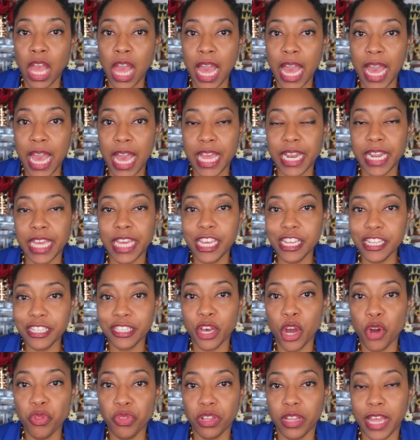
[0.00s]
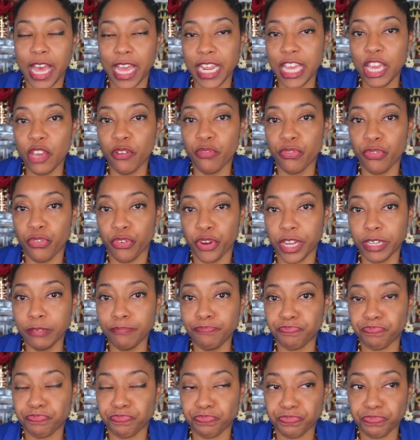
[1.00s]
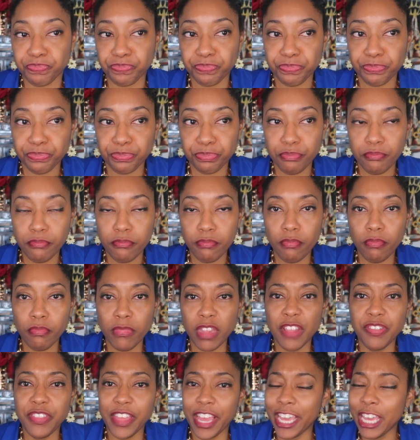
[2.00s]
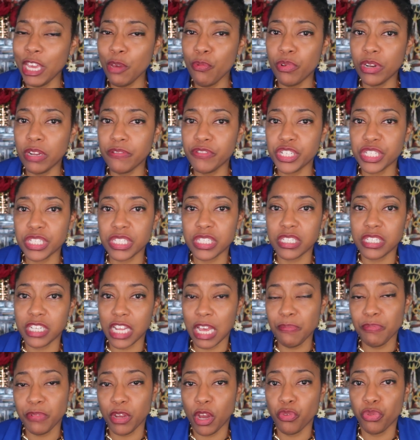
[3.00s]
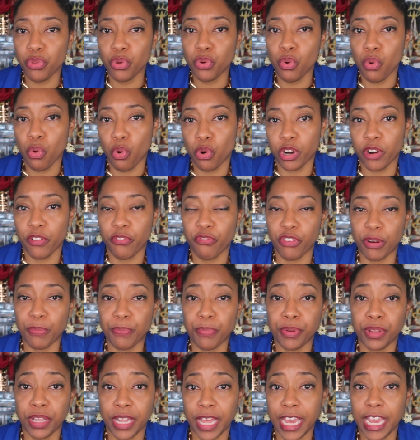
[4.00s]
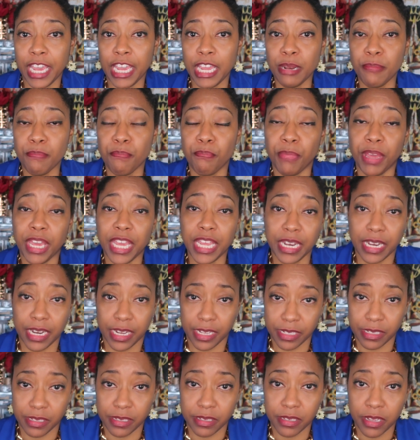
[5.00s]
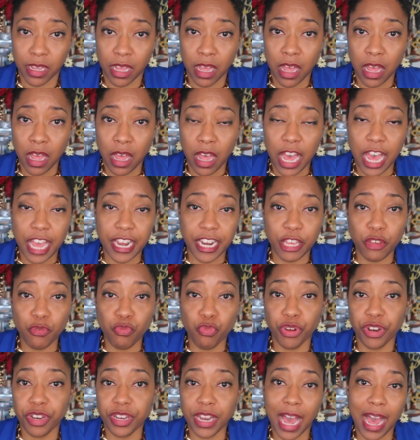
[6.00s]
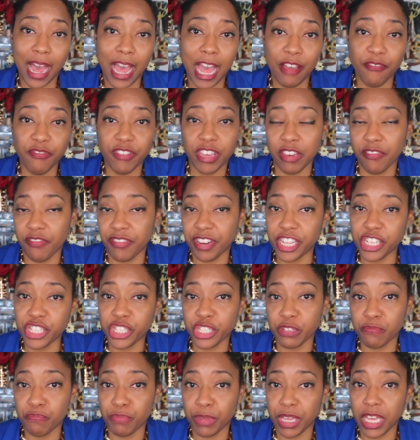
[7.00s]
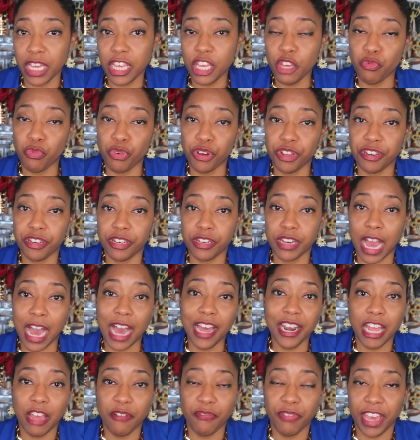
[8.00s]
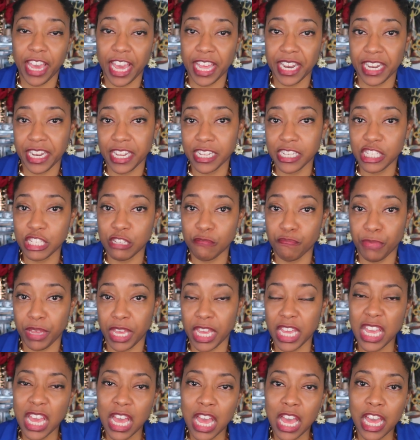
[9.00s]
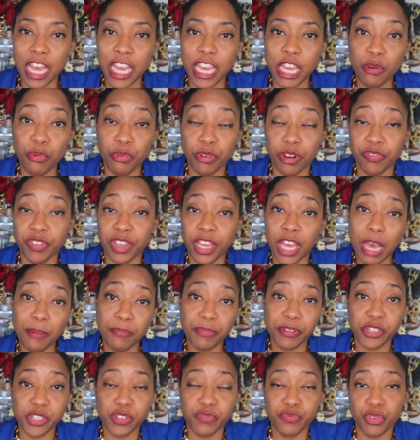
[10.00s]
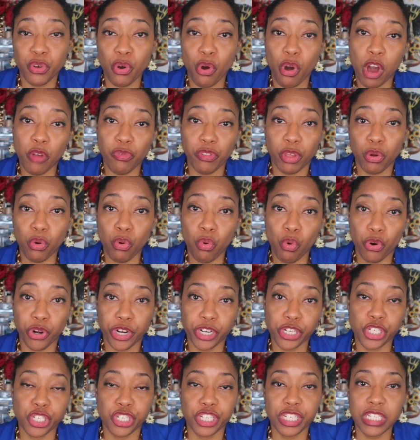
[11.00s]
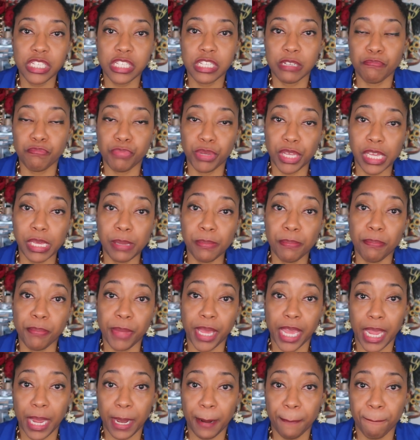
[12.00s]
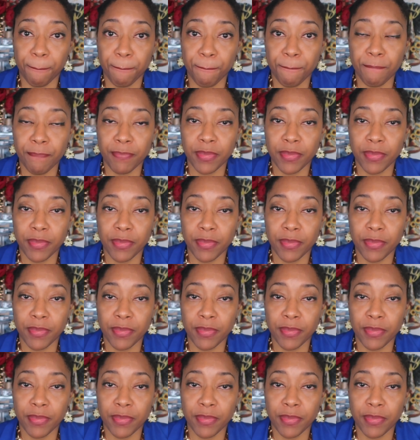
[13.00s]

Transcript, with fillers: And he told the lady in front that he would have just stepped on the quarter for plain meanness. And he would not have given it to me. He would not have handed it to me. He would have kept his foot on the quarter just to be mean.